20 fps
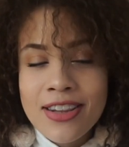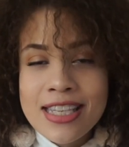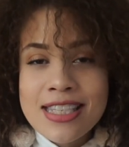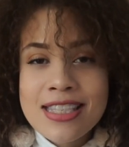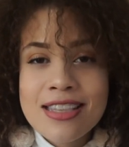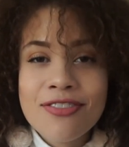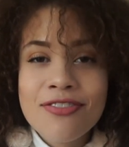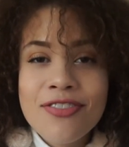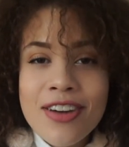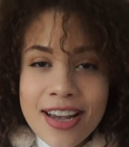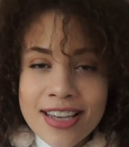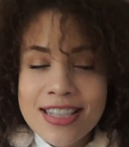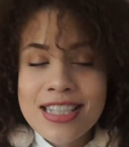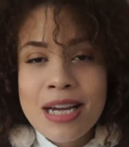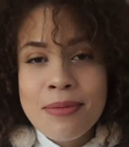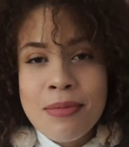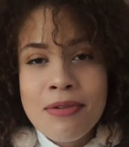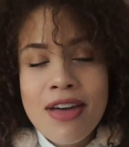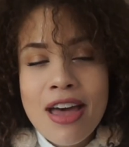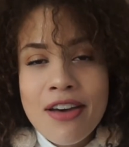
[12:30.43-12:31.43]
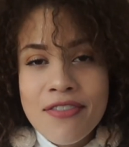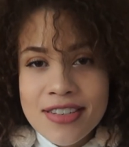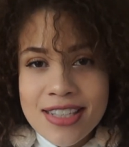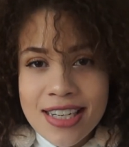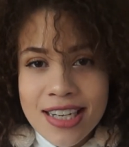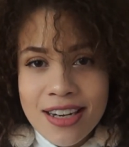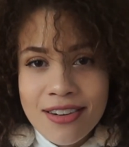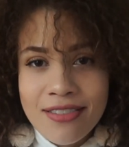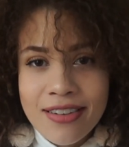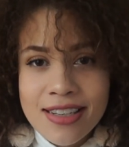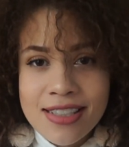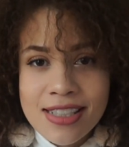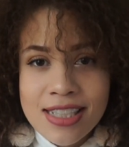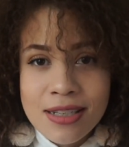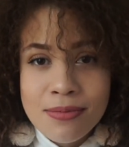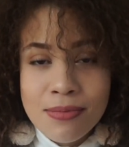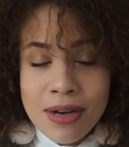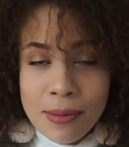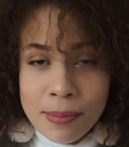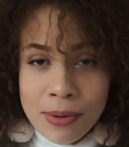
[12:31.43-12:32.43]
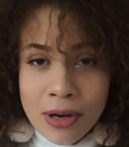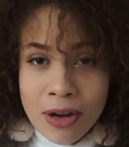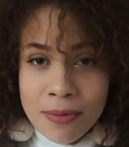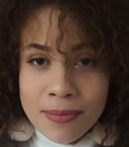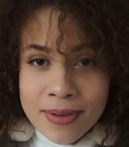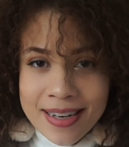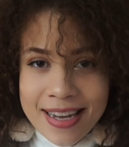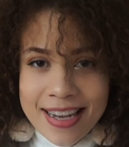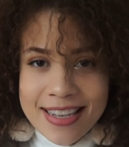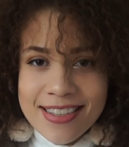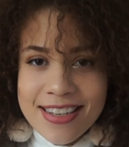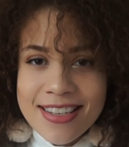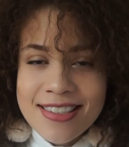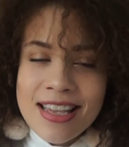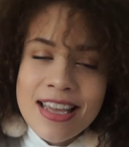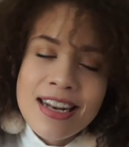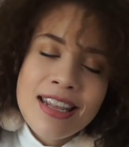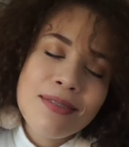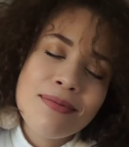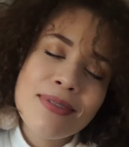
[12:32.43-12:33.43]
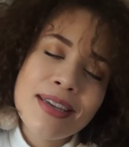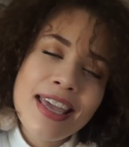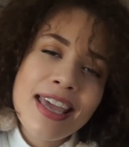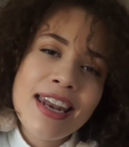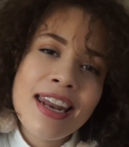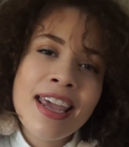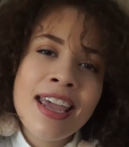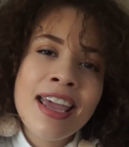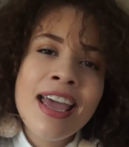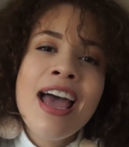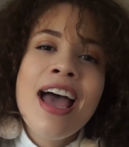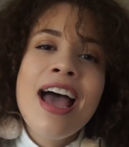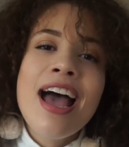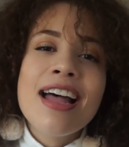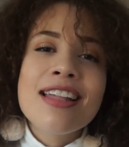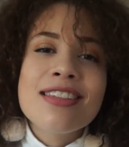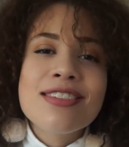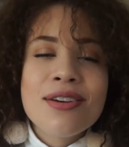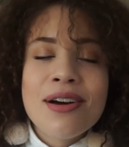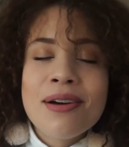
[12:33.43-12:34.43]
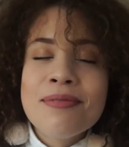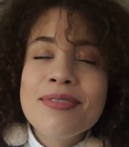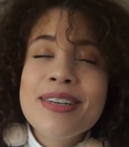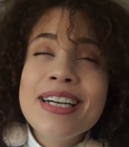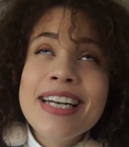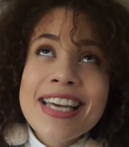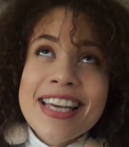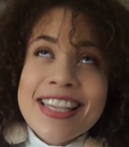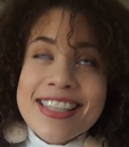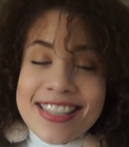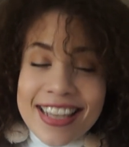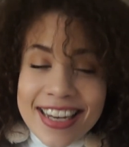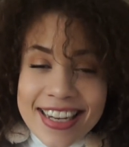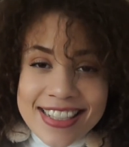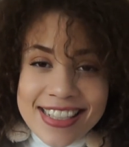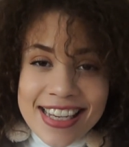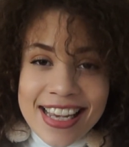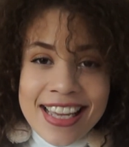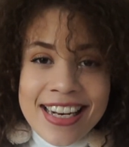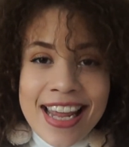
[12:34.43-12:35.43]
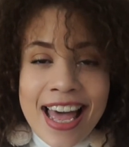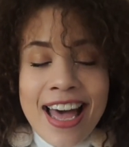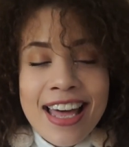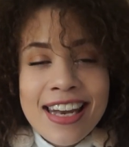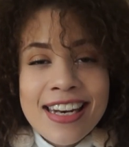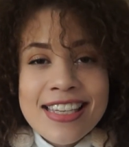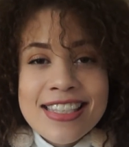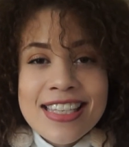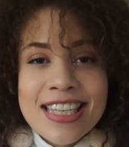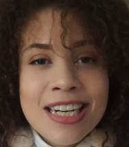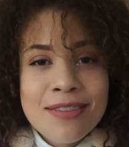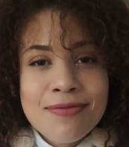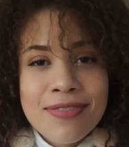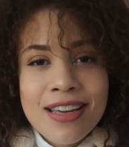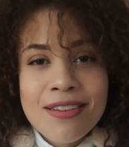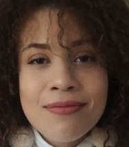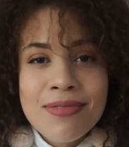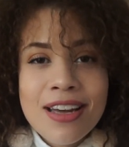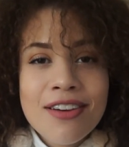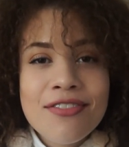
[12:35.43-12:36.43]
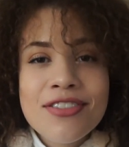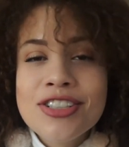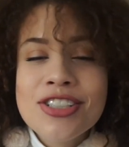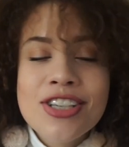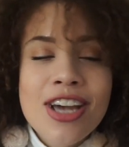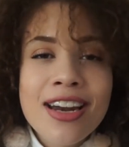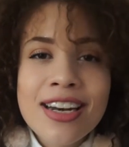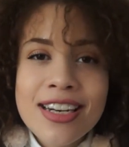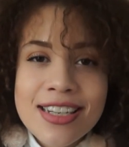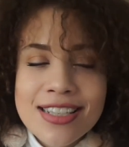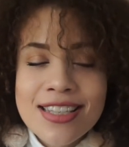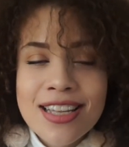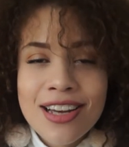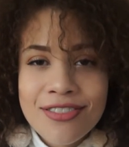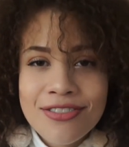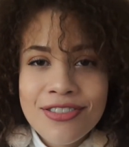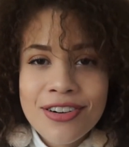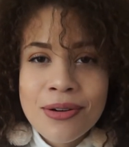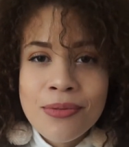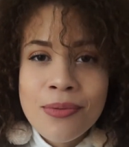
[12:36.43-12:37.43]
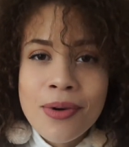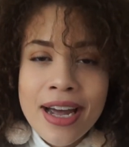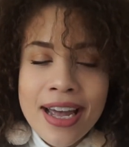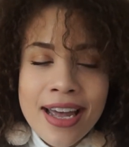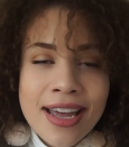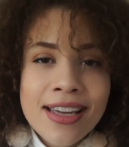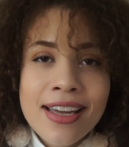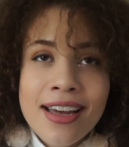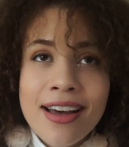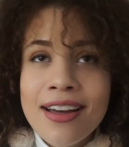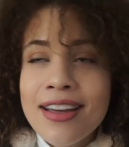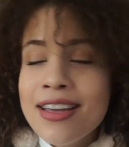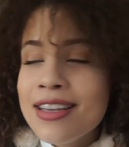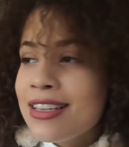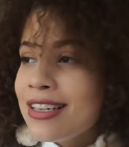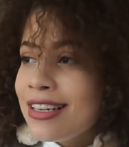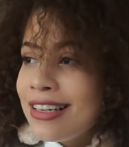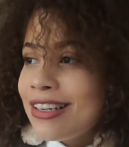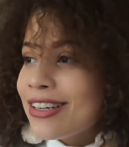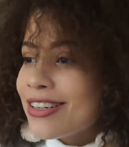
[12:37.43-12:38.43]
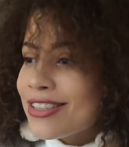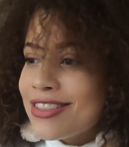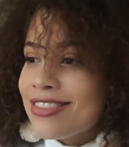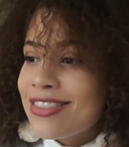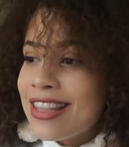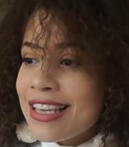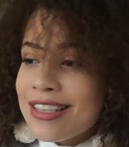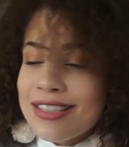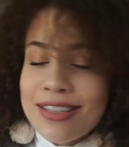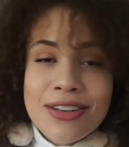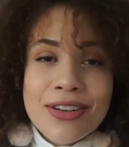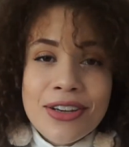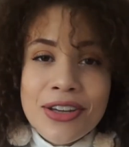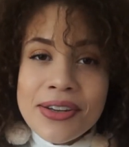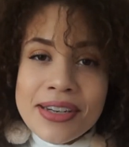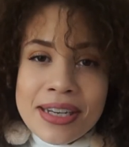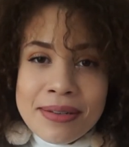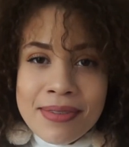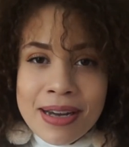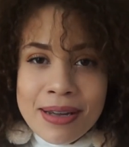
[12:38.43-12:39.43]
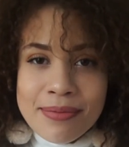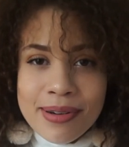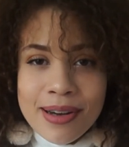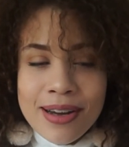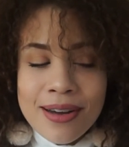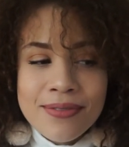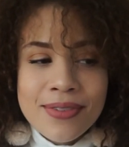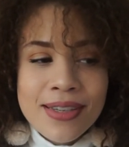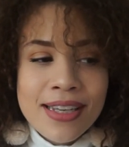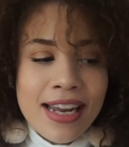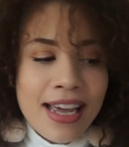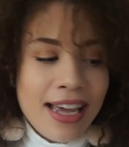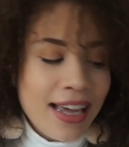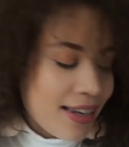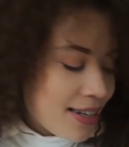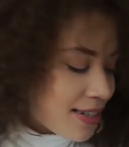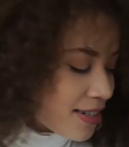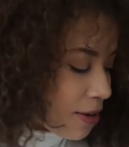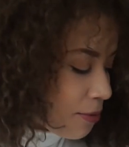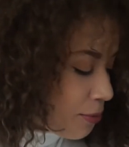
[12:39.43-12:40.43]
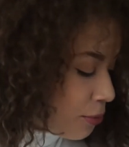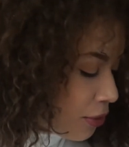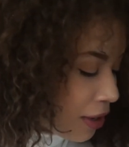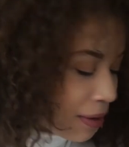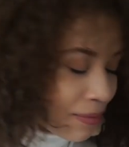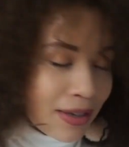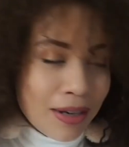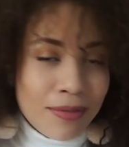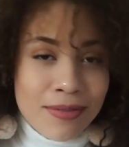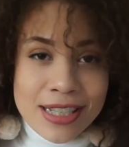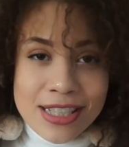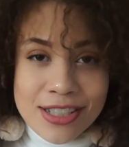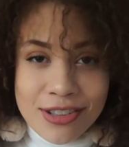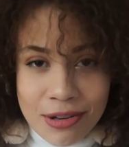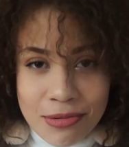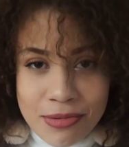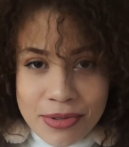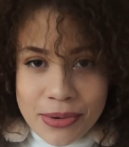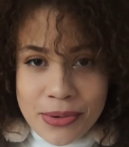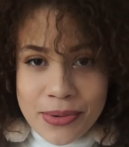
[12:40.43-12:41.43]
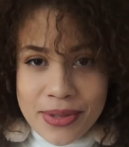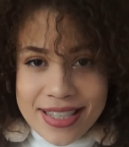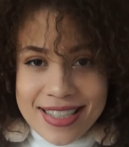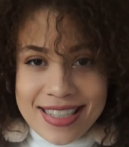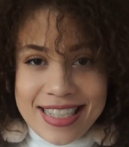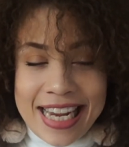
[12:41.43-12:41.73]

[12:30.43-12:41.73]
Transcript: This is the first time I've ever decorated my apartment, as I said at the beginning, and so I'm really excited, and it's going to be a bit of a journey discovering where it looks, things look good in my apartment, and what I'm going to be doing with all this